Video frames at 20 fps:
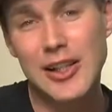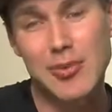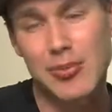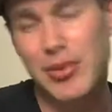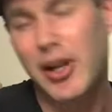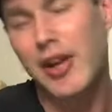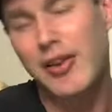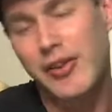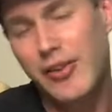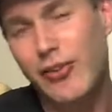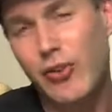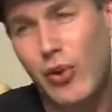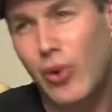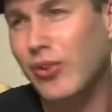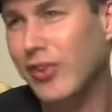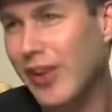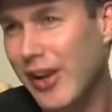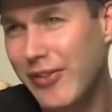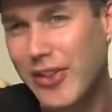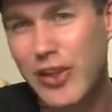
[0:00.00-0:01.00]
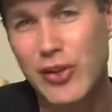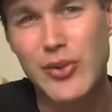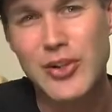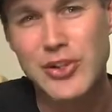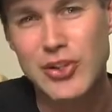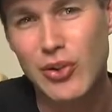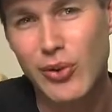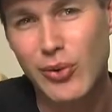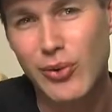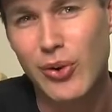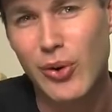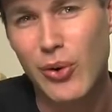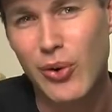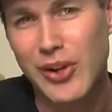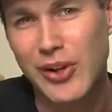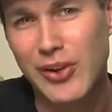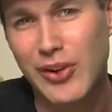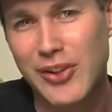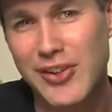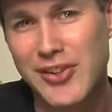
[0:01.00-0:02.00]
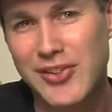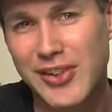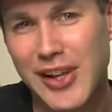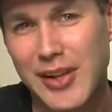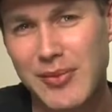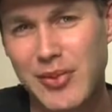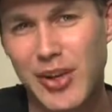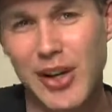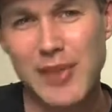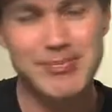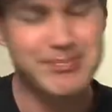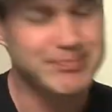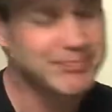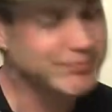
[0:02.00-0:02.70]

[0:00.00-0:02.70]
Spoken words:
But I, of course, have the original recording on at the same time.